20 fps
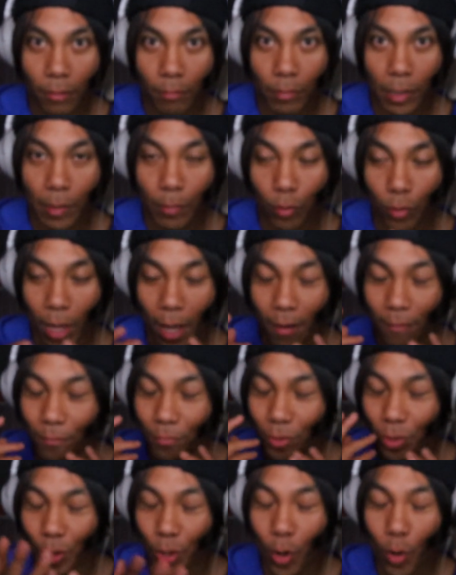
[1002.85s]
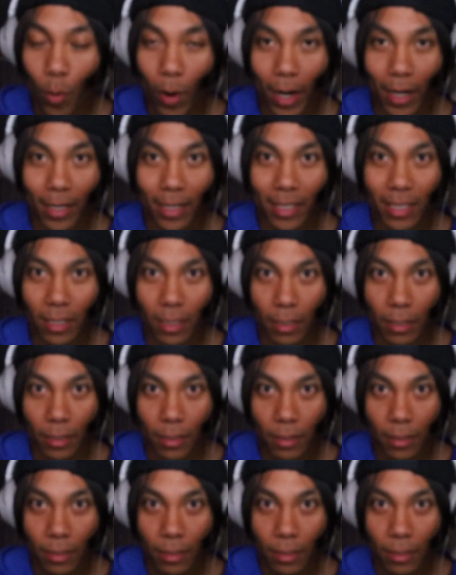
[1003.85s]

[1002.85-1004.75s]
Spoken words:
People have no idea